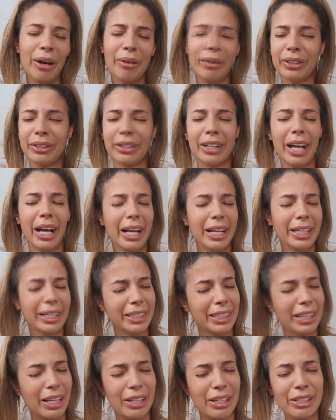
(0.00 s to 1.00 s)
hope you guys
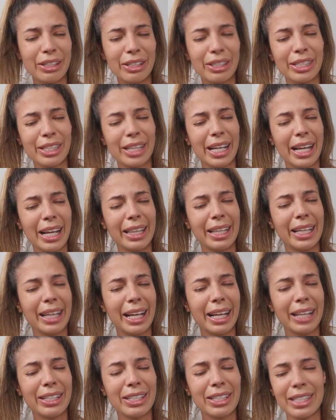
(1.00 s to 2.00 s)
understand that
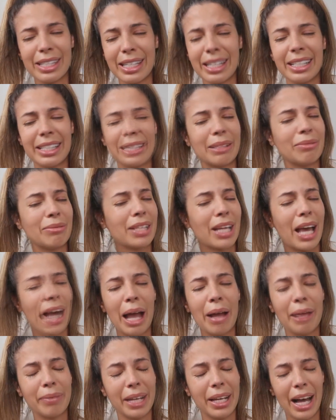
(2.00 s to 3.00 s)
I just need some time